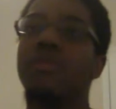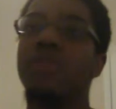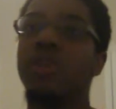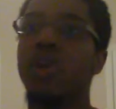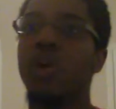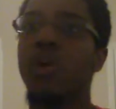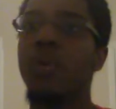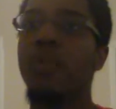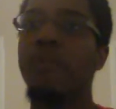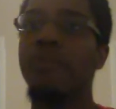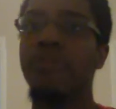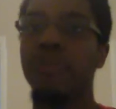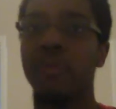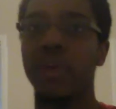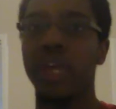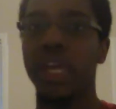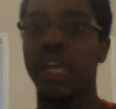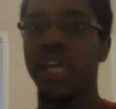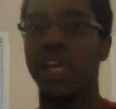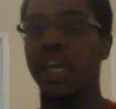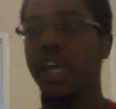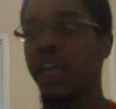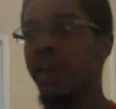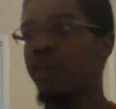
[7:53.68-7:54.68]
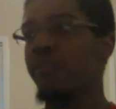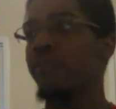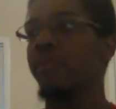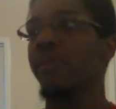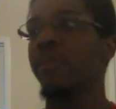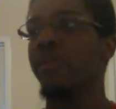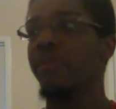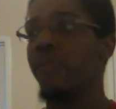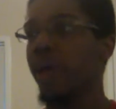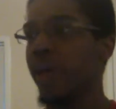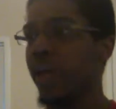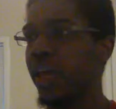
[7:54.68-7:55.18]
you know, bringing him
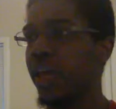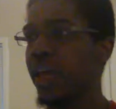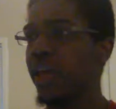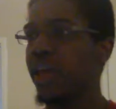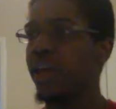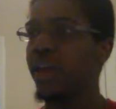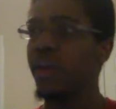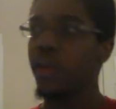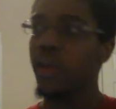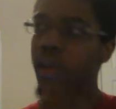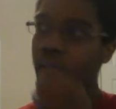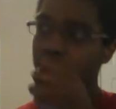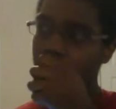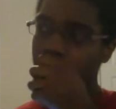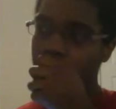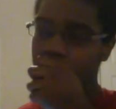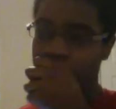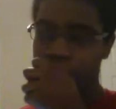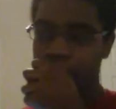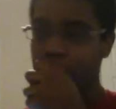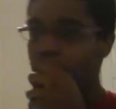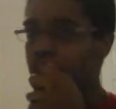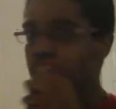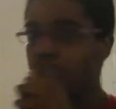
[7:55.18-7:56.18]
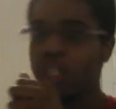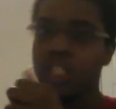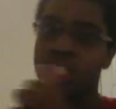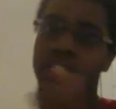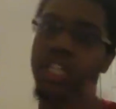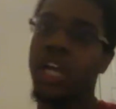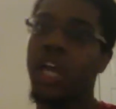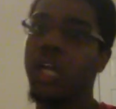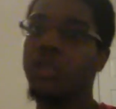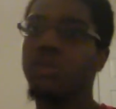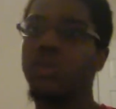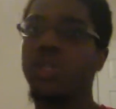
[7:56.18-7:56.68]
in my hand? Because most of the
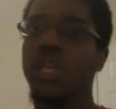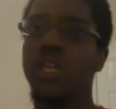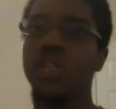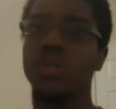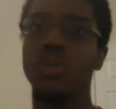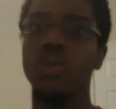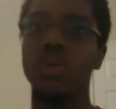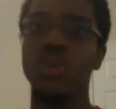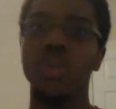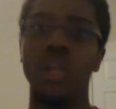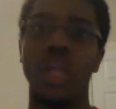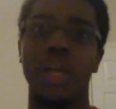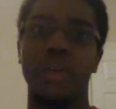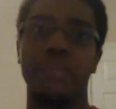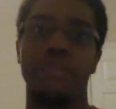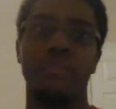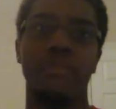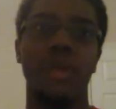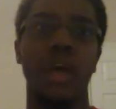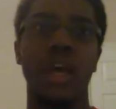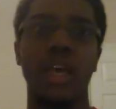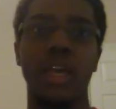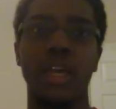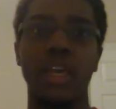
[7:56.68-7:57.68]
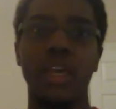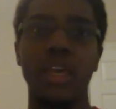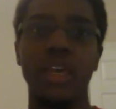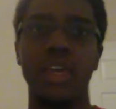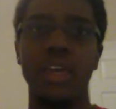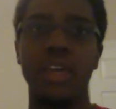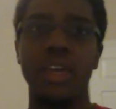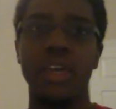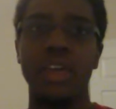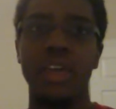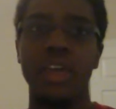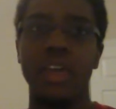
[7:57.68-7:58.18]
times when I duel,
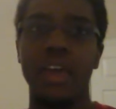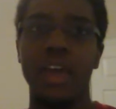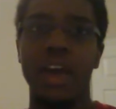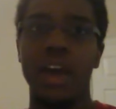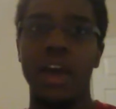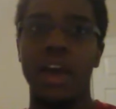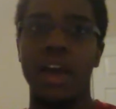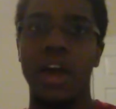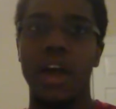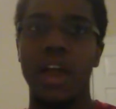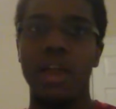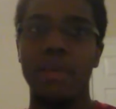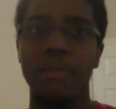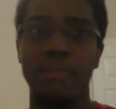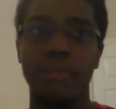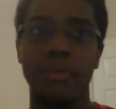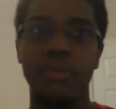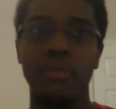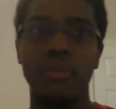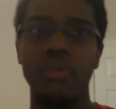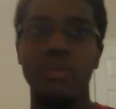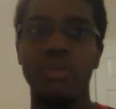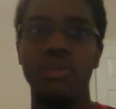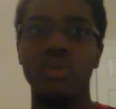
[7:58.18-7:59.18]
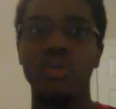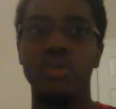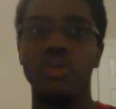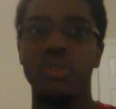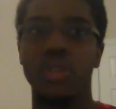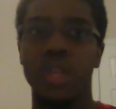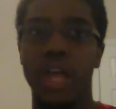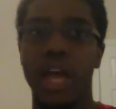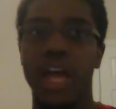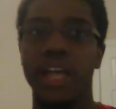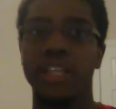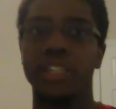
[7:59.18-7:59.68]
I
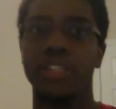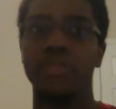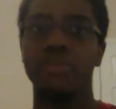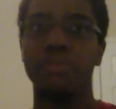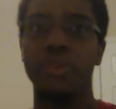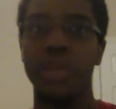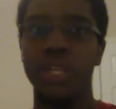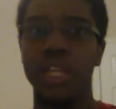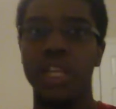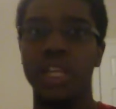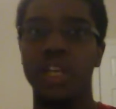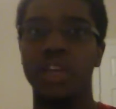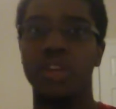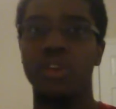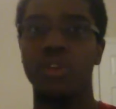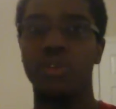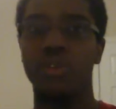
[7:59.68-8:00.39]
pull last minute